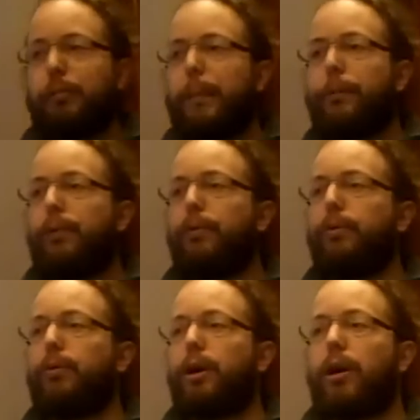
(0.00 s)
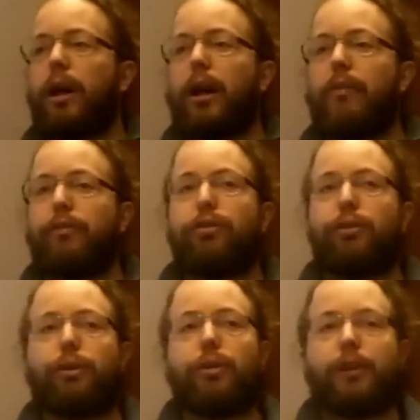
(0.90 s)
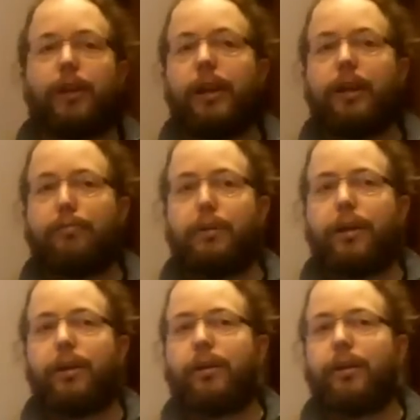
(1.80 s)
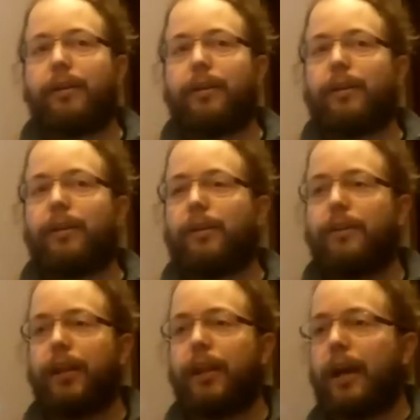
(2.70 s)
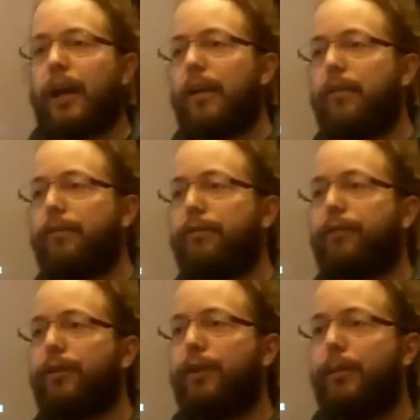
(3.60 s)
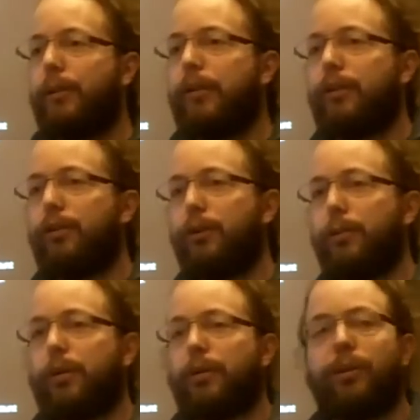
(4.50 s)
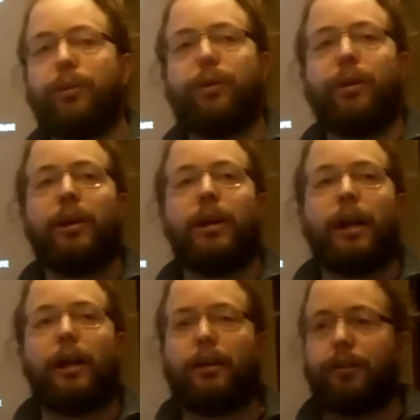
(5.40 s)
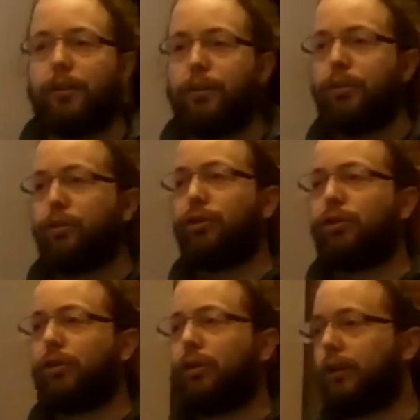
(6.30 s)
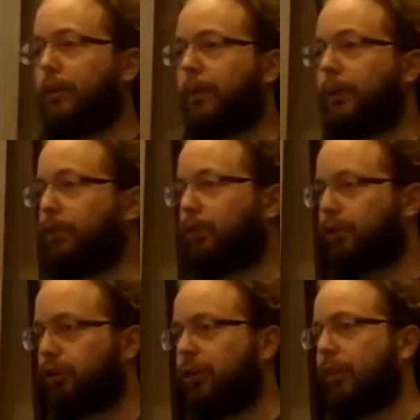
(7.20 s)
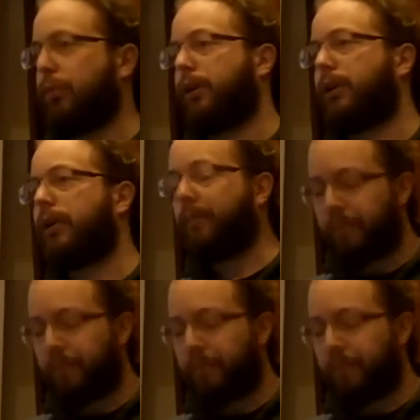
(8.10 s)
people who have showed they have merit, they have the ability to commit code, and you just uh, it becomes a trust network.